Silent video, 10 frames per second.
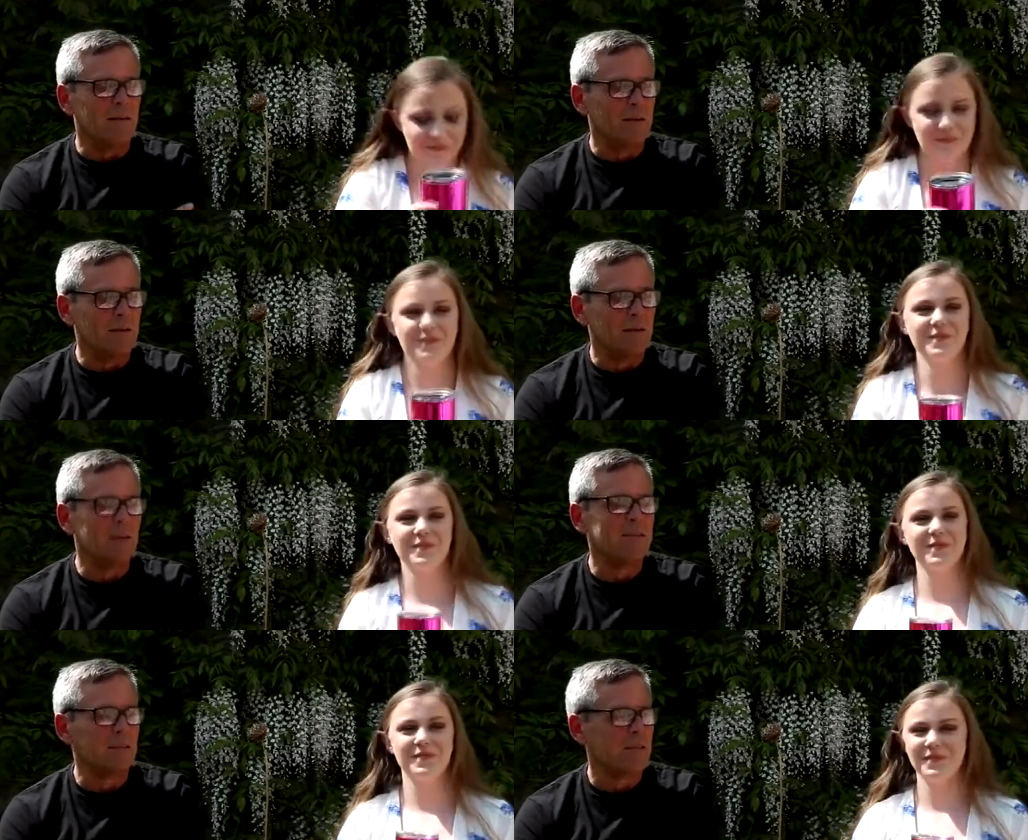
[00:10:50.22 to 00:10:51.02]
Speaker 1: I'd,
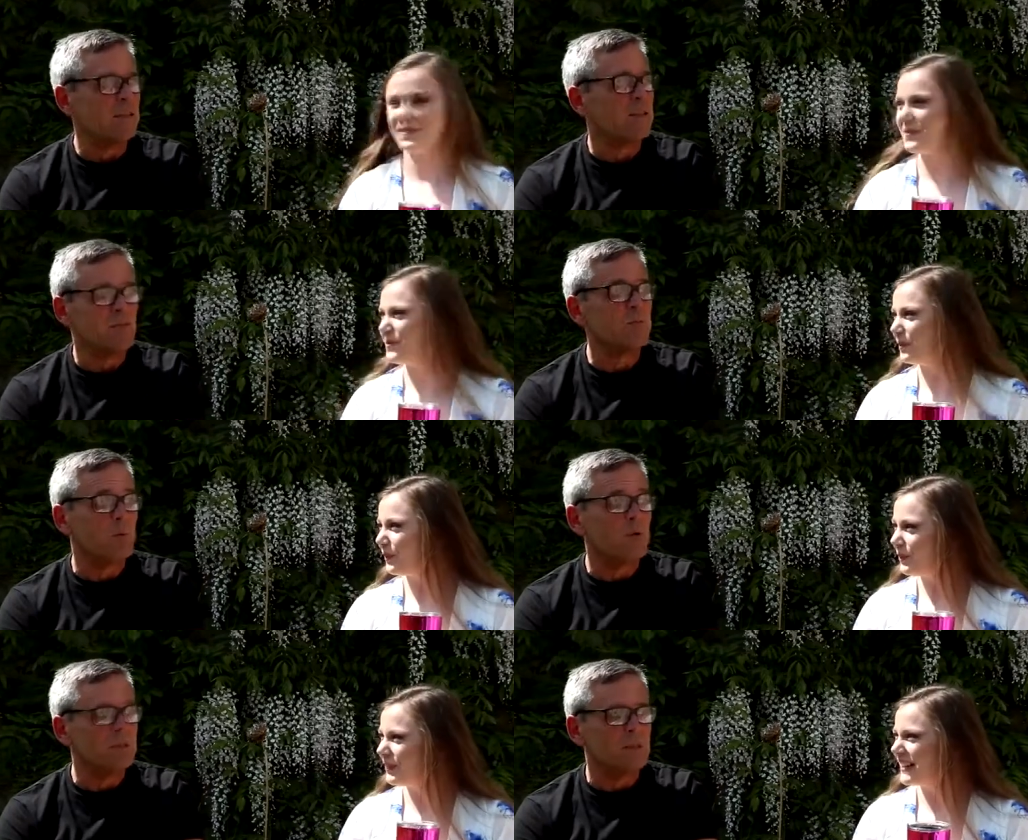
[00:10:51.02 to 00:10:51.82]
I'd say that's you
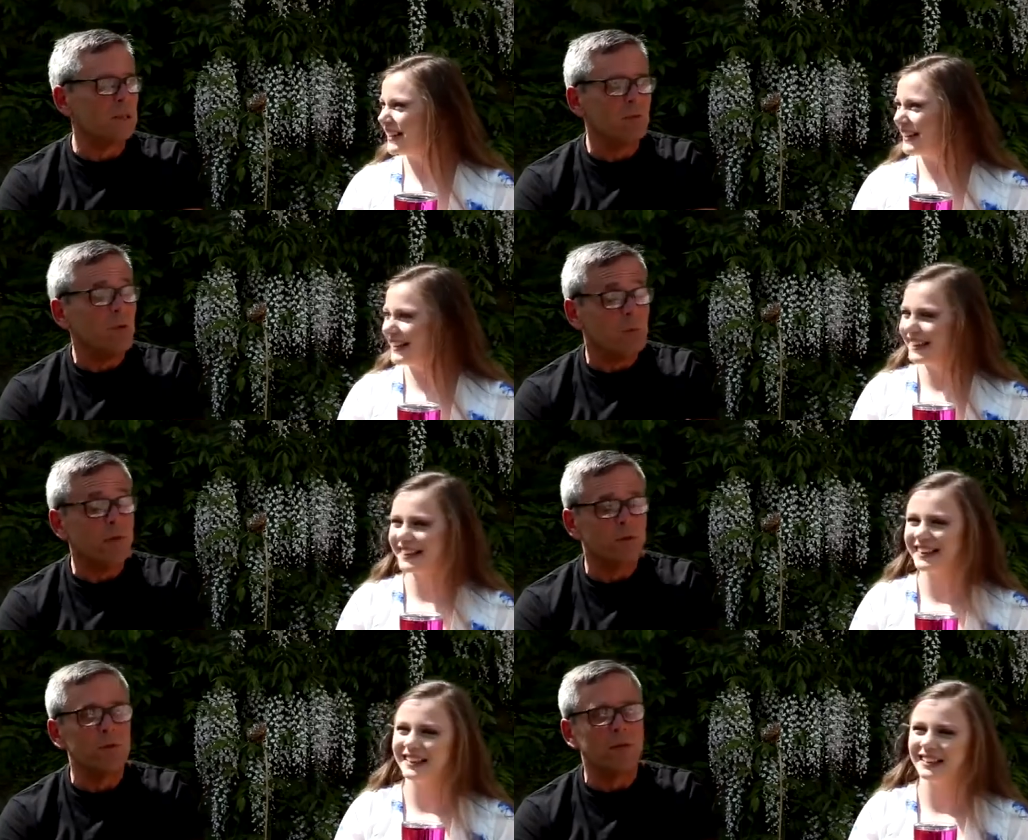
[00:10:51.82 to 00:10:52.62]
spoilt it now. No, we're
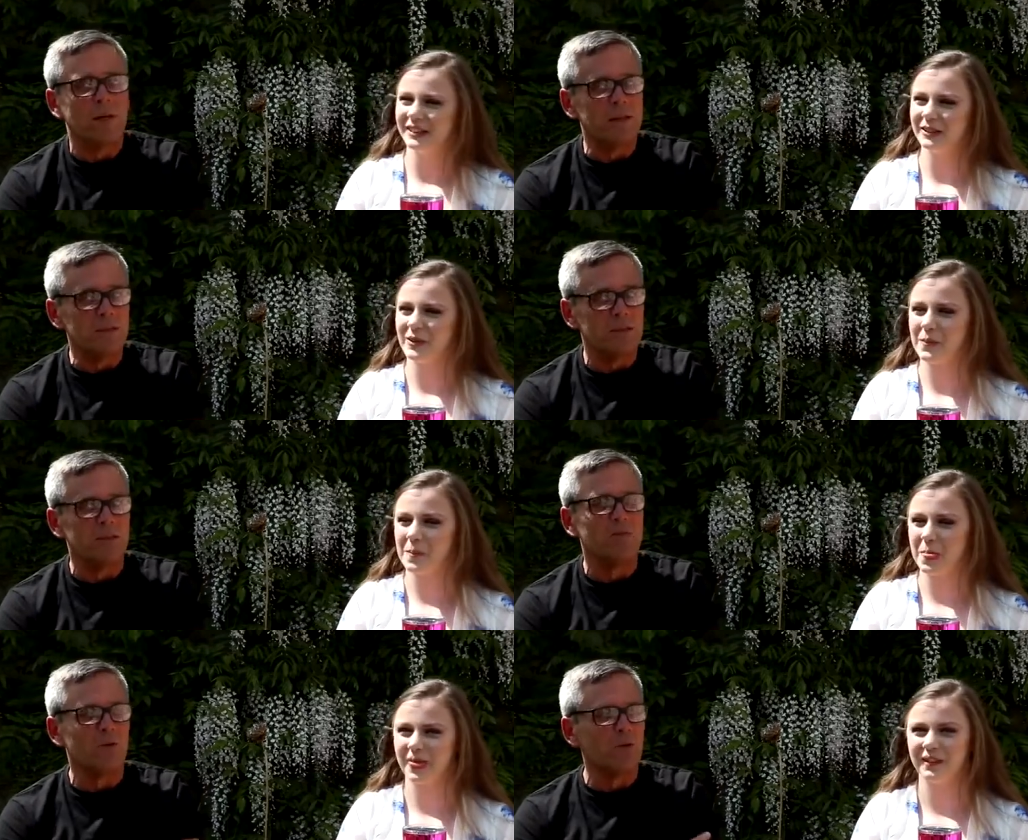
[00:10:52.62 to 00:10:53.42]
not doing that. And,
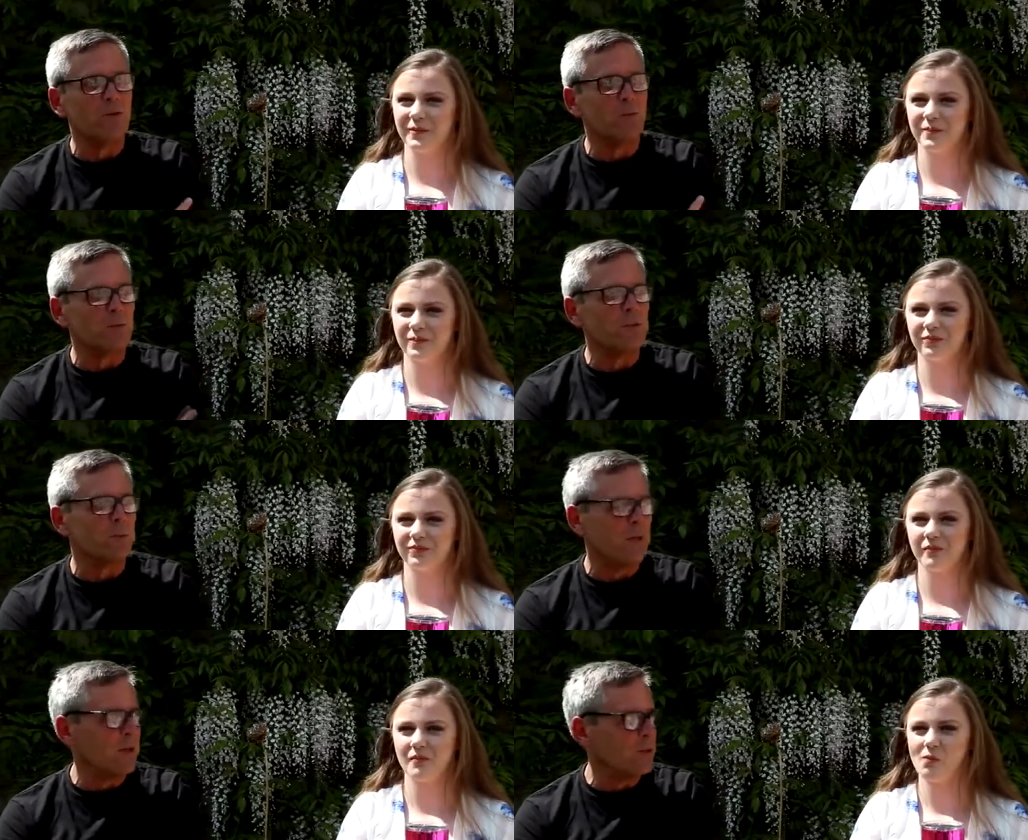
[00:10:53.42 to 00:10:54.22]
and Florrie would want to
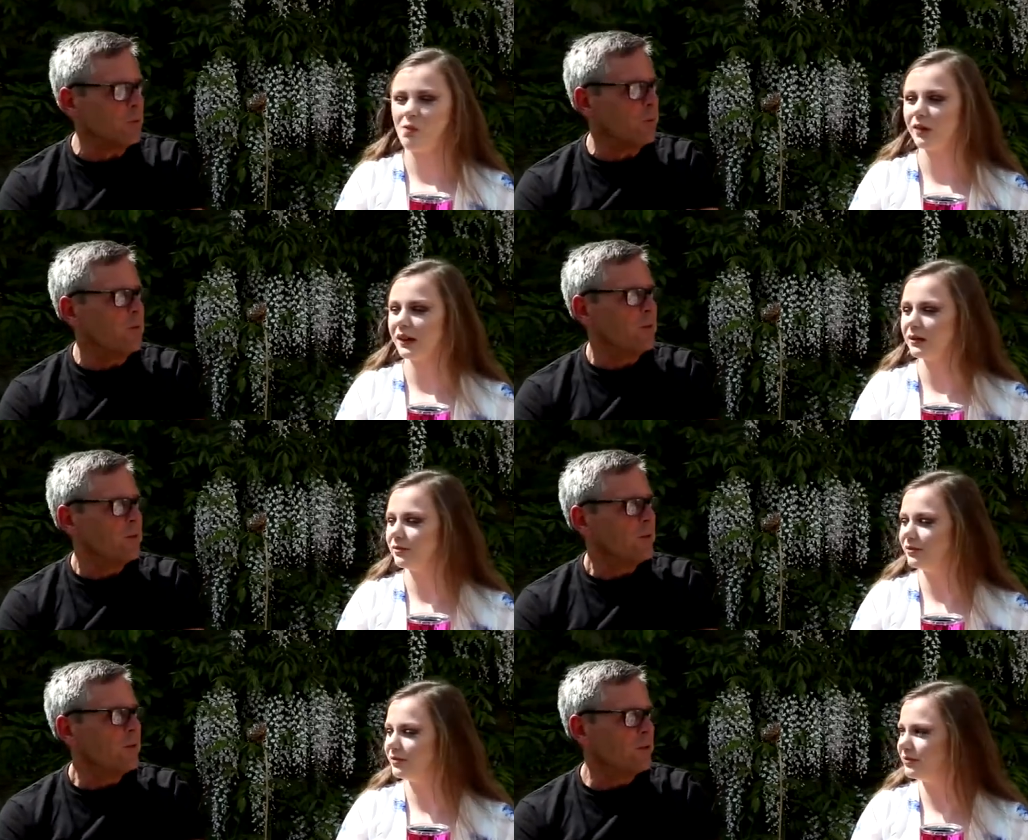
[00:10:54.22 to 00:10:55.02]
make up
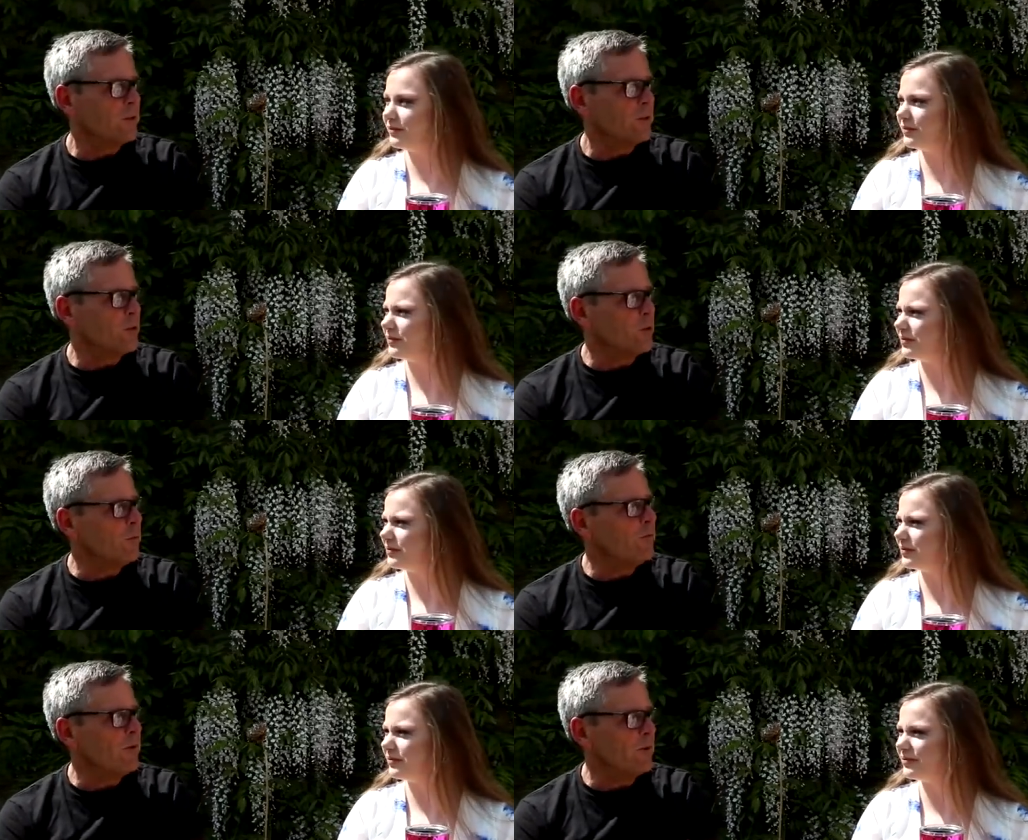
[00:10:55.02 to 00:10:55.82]
and, and
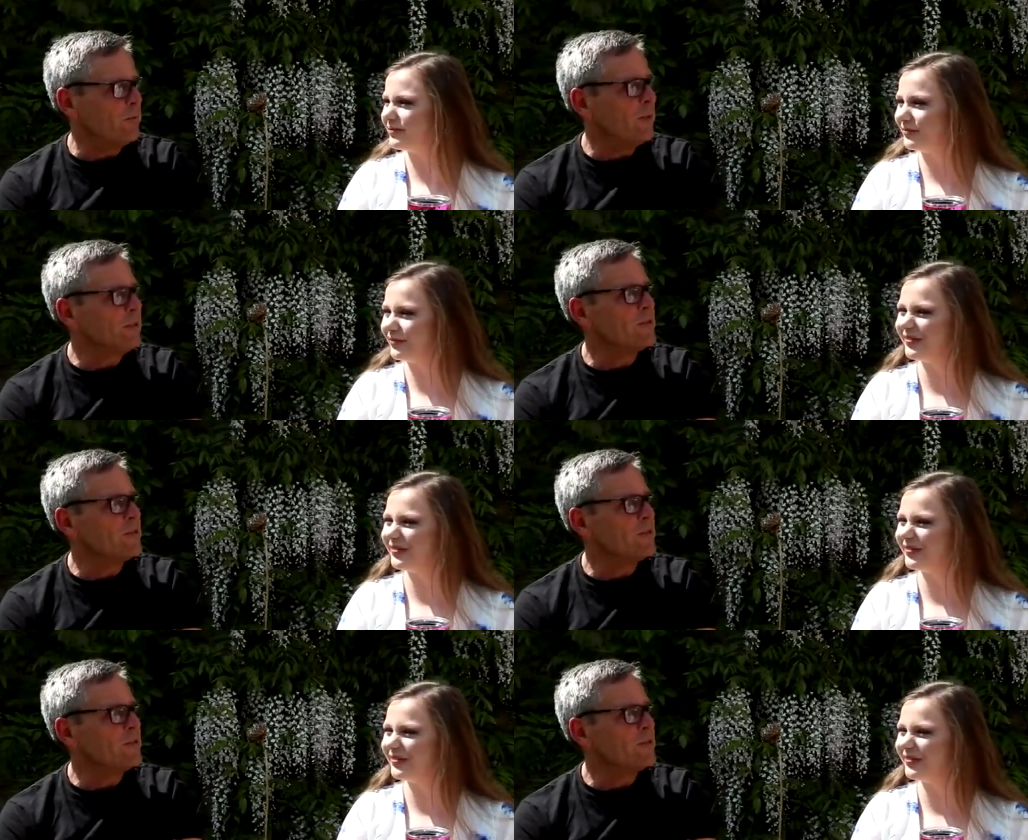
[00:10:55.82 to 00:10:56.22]
come and find me